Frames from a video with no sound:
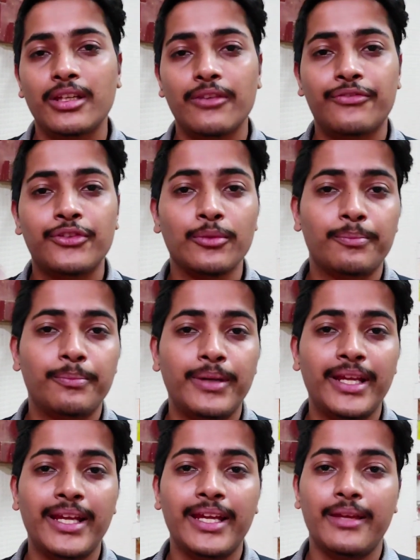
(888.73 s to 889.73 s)
if you
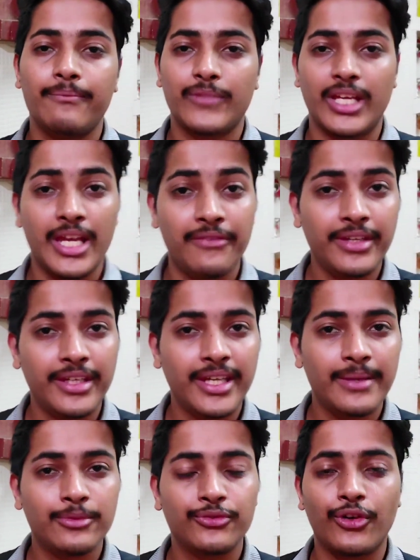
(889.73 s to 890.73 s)
play heavy
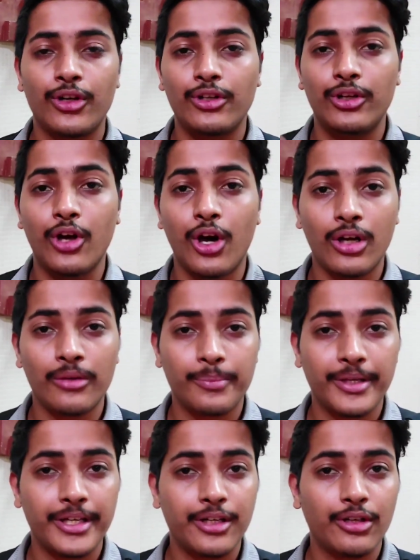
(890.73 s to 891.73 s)
games for long
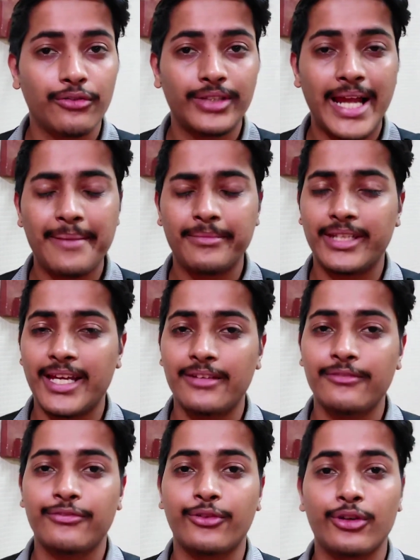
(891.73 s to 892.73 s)
period of time,
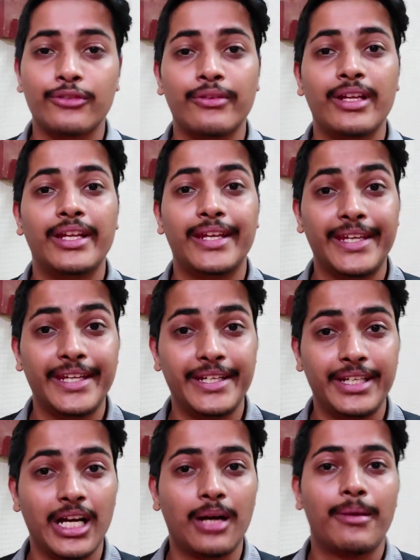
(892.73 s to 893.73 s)
then phone will
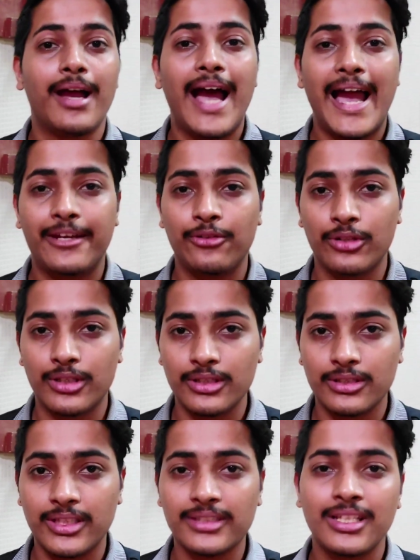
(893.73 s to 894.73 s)
heat up. I
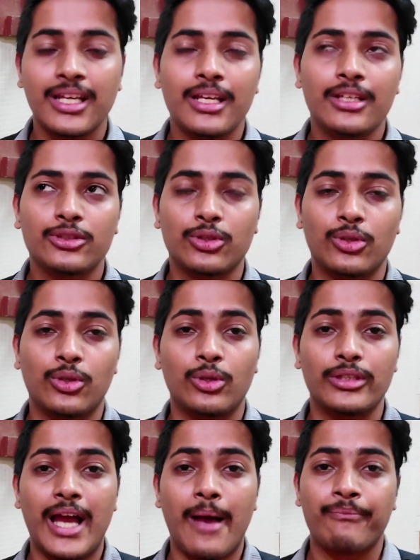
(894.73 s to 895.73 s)
noticed this. So
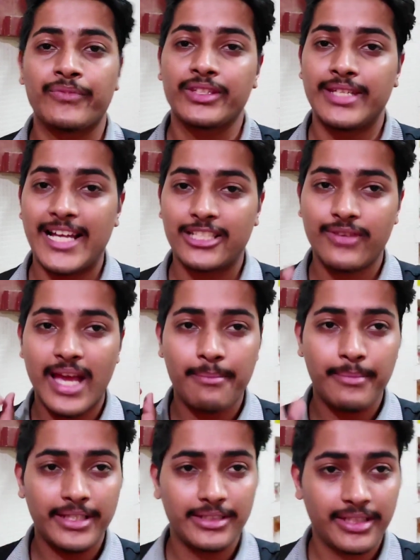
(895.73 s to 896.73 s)
yeah, that's why
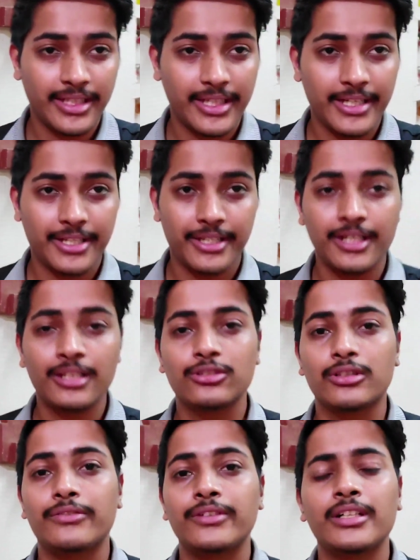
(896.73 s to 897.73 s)
I'm mentioning it here. So
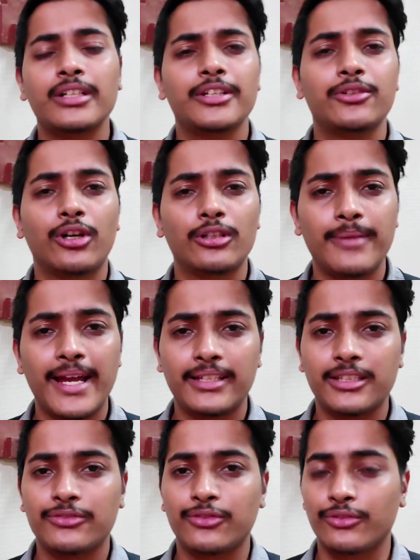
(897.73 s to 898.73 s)
definitely don't buy
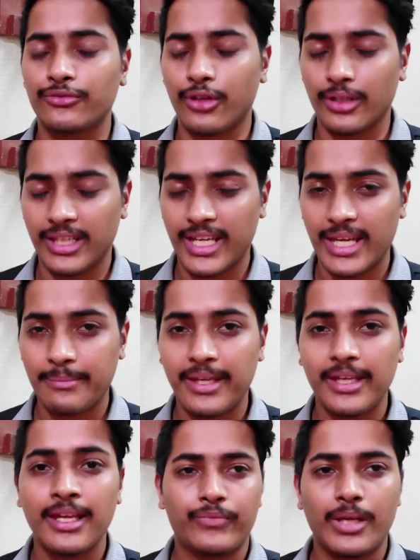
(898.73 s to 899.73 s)
this phone for
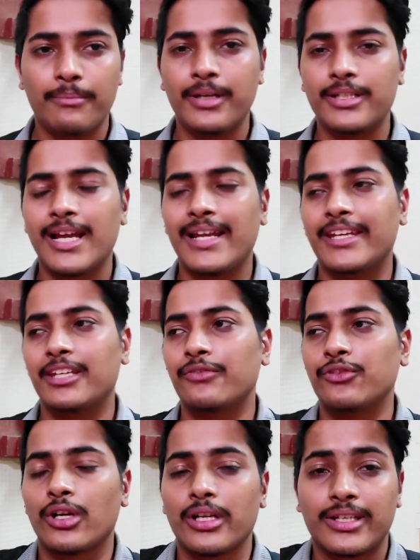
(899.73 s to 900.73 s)
gaming. But yeah, like
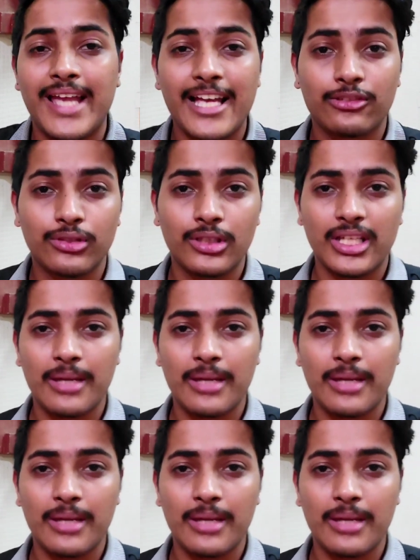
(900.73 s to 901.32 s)
if you are a casual